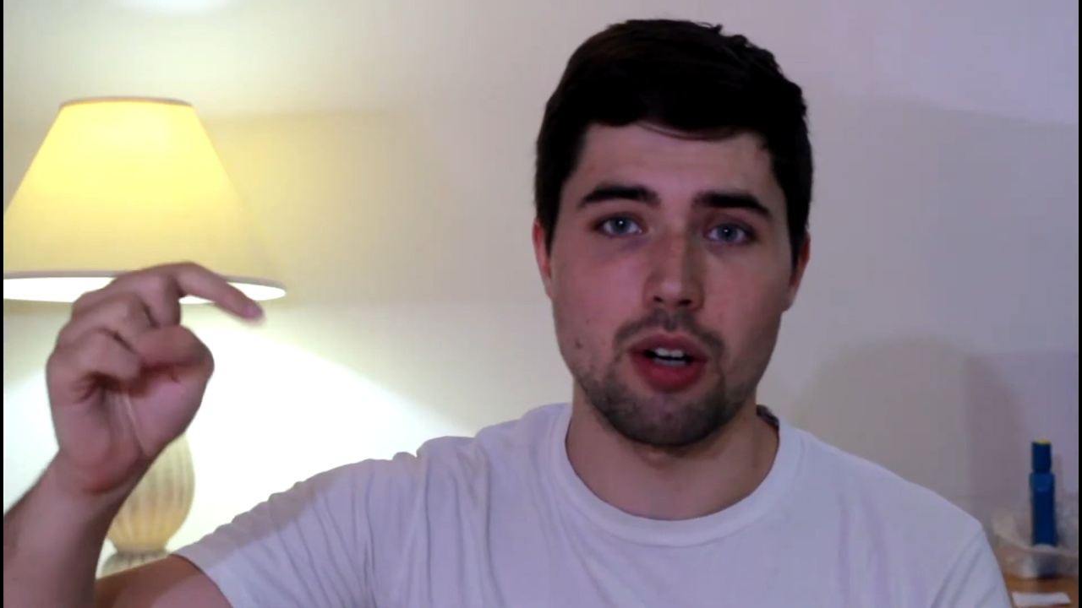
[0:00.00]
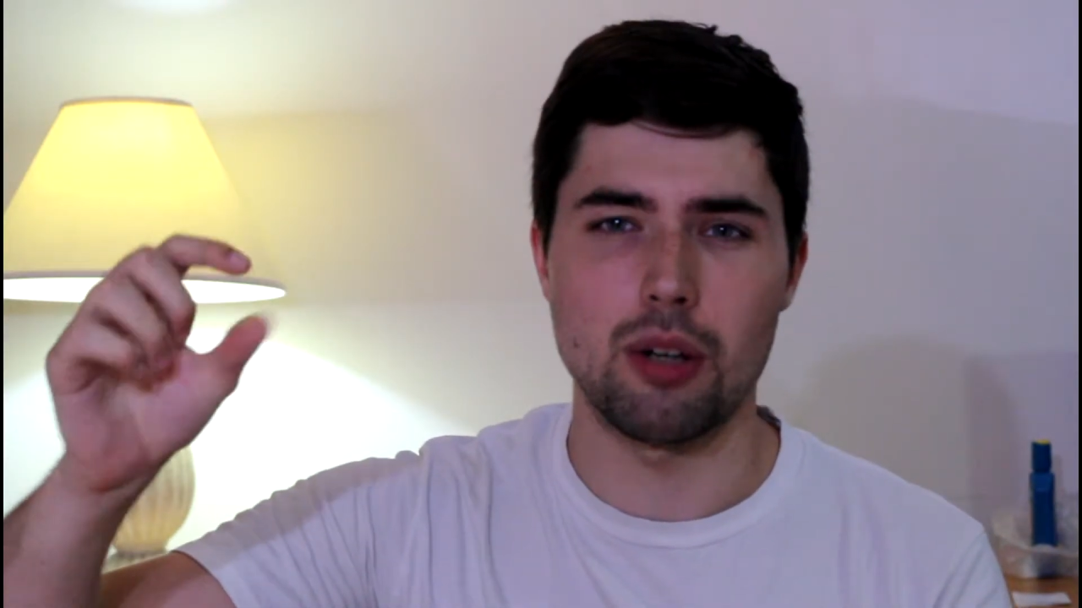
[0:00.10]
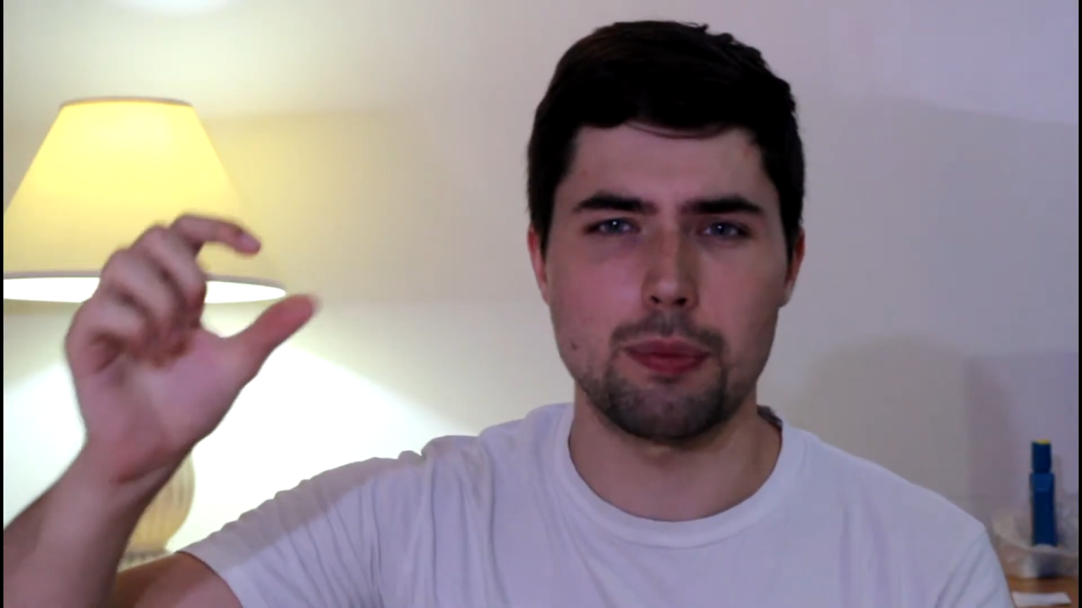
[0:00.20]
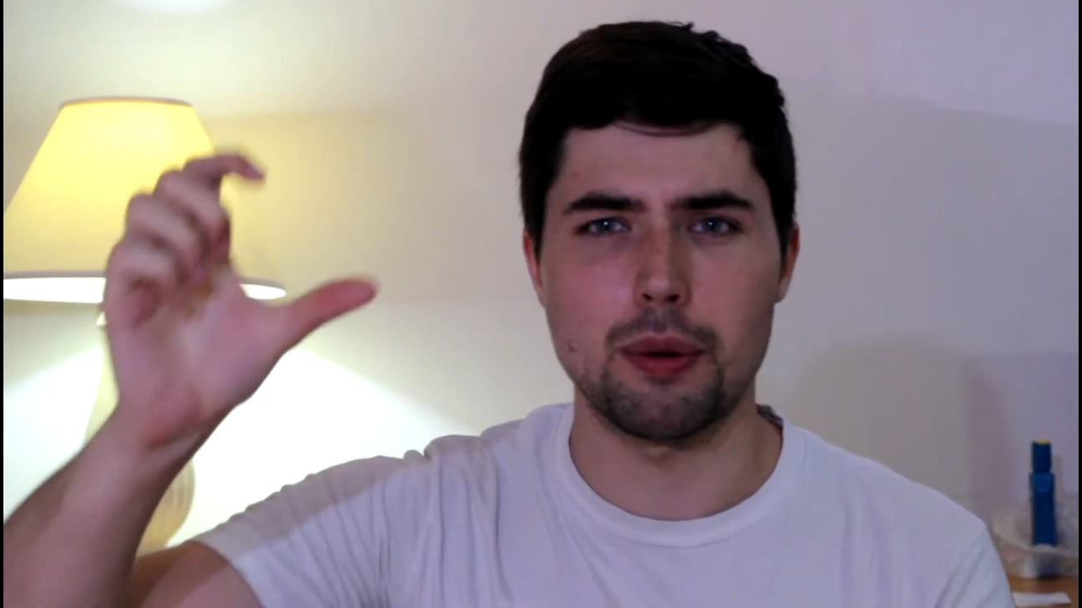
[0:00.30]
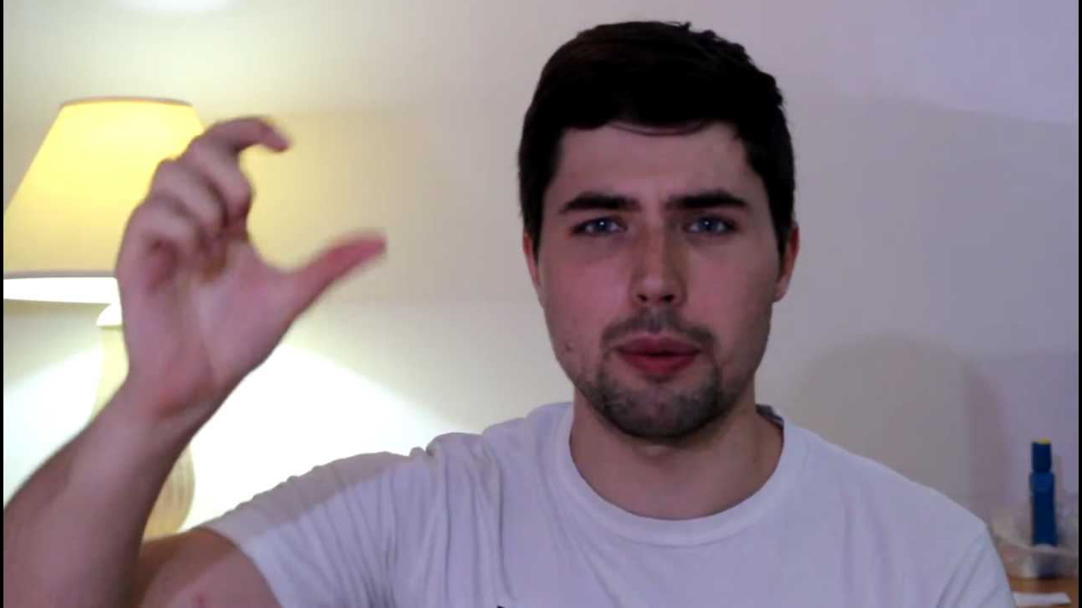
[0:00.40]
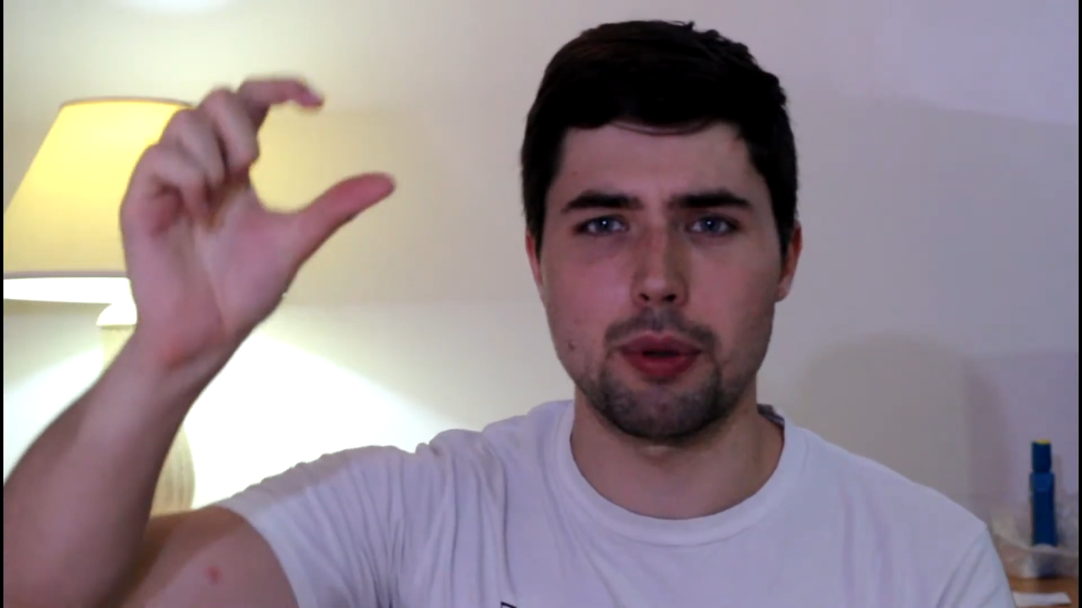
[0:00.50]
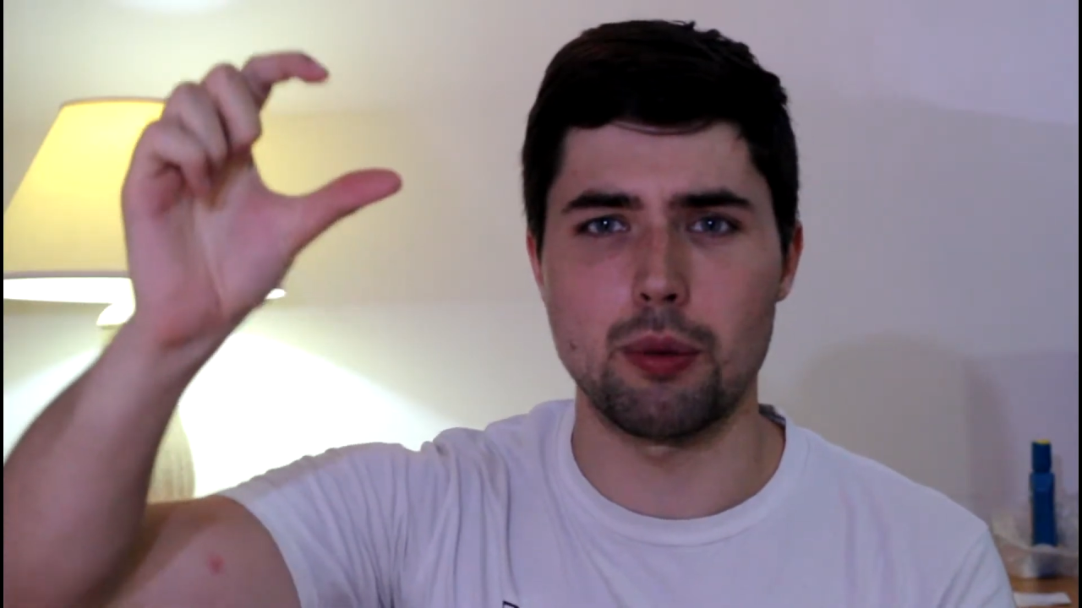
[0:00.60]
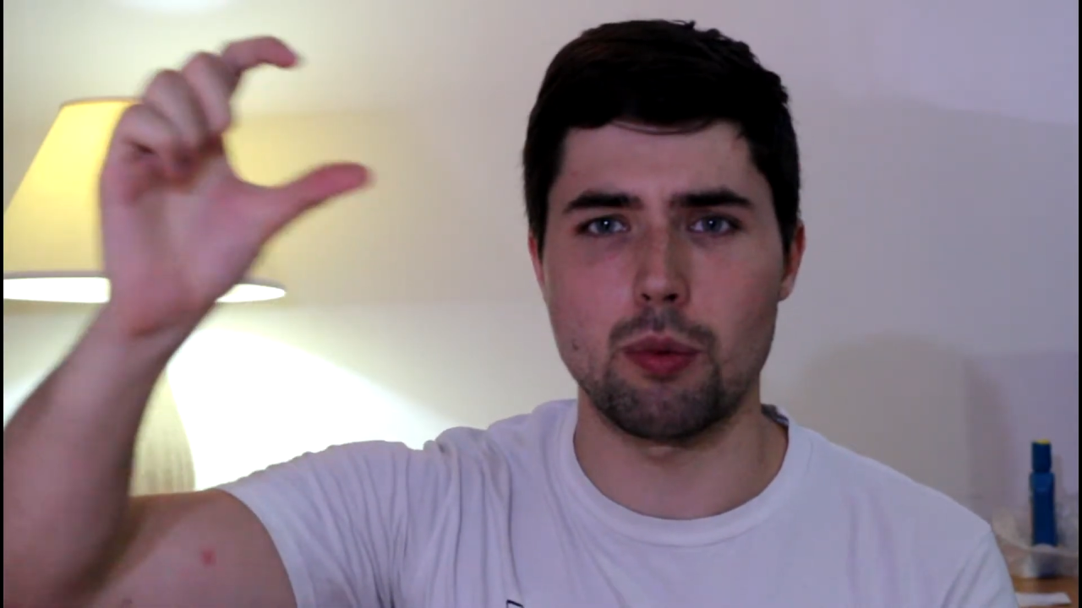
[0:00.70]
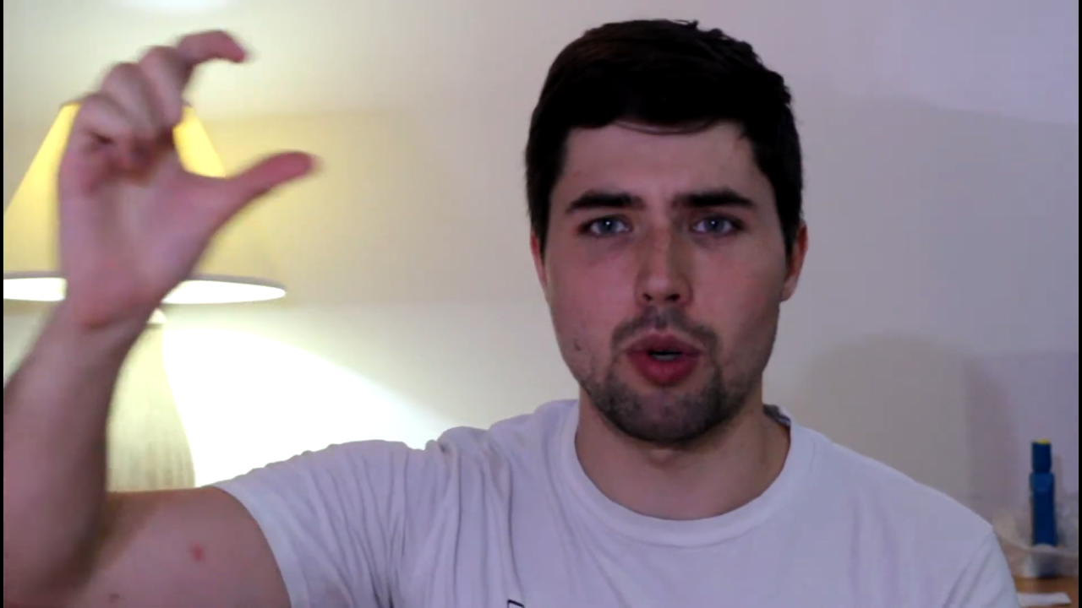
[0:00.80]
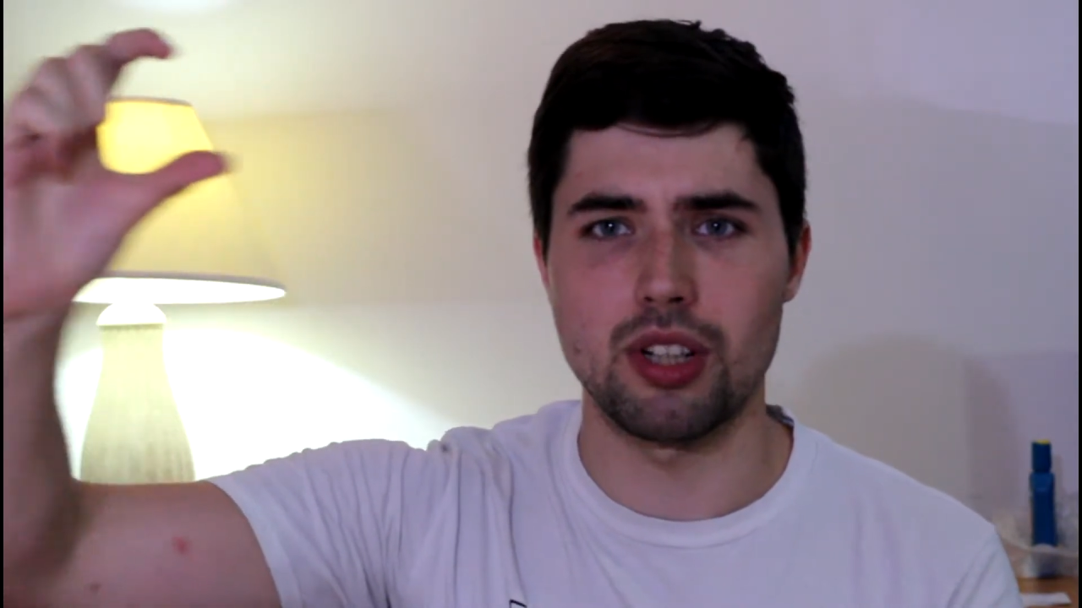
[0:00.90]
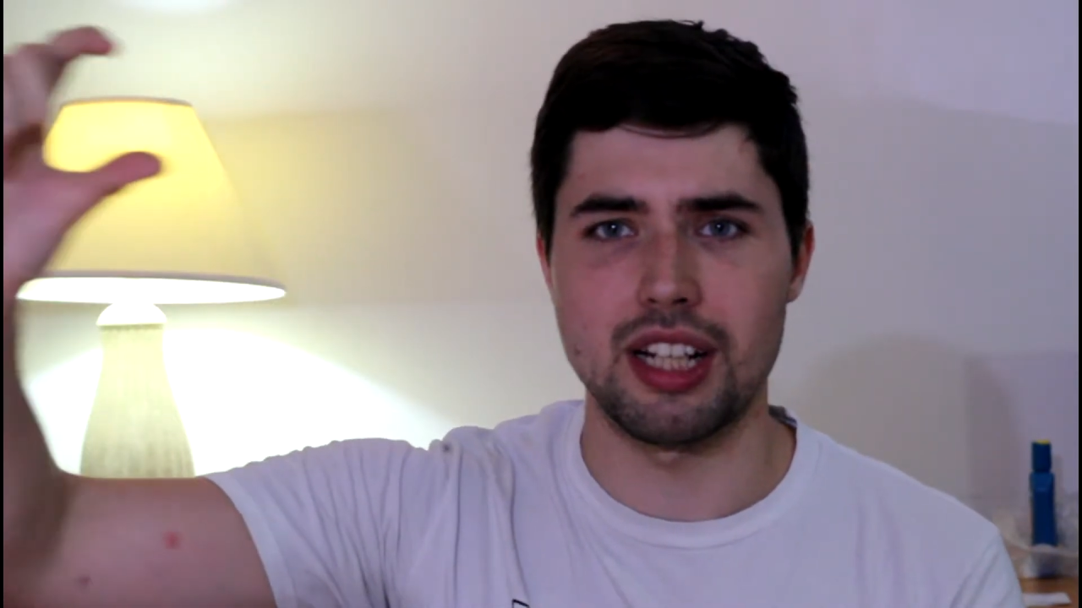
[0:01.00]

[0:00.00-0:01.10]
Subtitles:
I'll probably put one